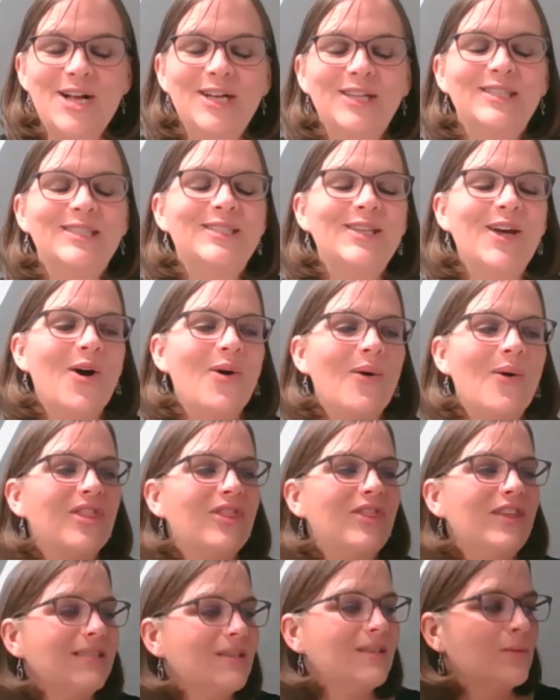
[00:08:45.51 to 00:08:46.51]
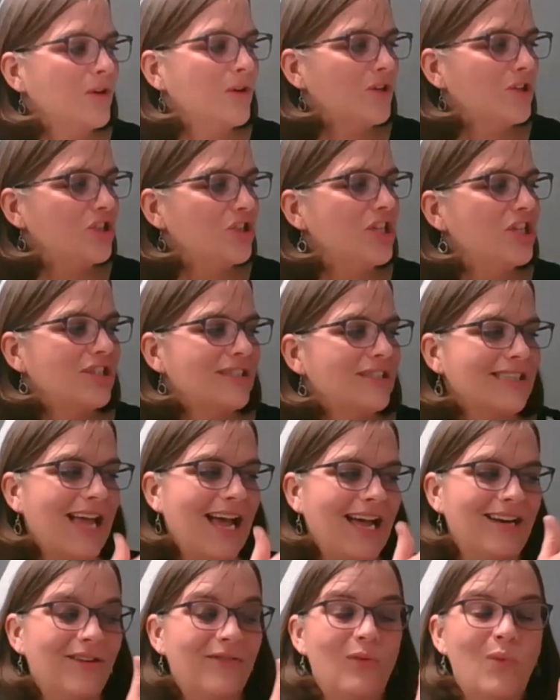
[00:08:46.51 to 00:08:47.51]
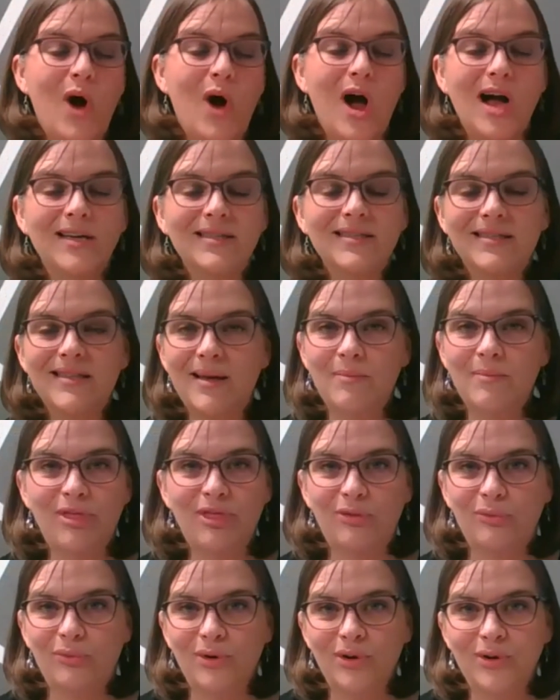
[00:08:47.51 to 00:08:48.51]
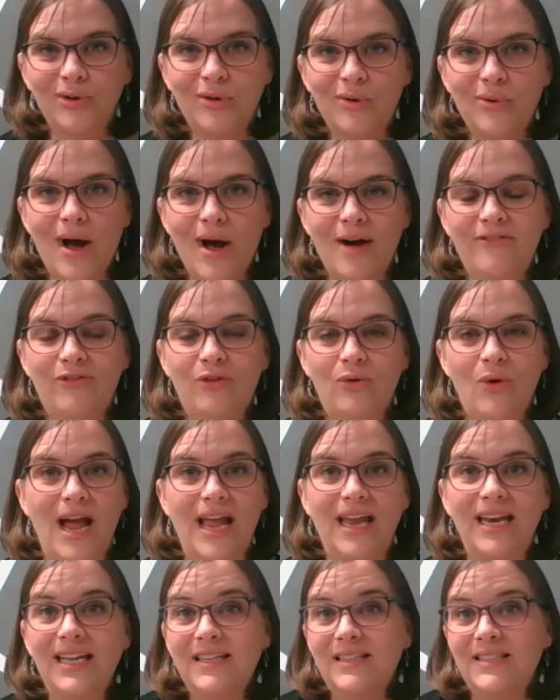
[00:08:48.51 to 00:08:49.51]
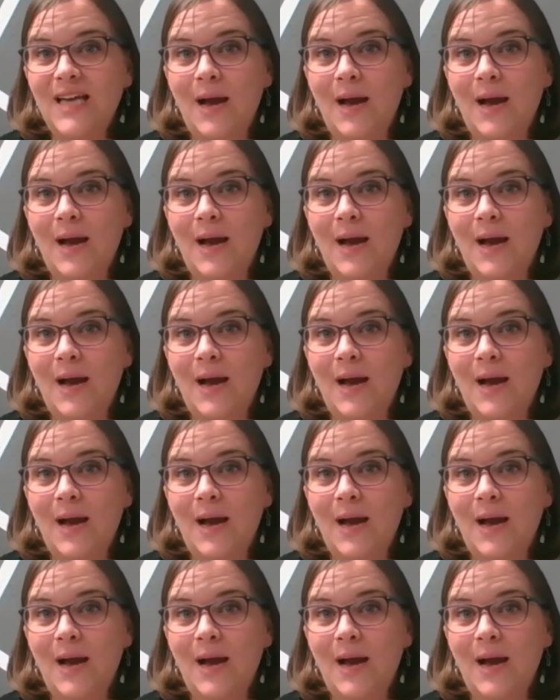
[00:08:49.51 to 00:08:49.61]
So, this worksheet just kind of walks them through a variety of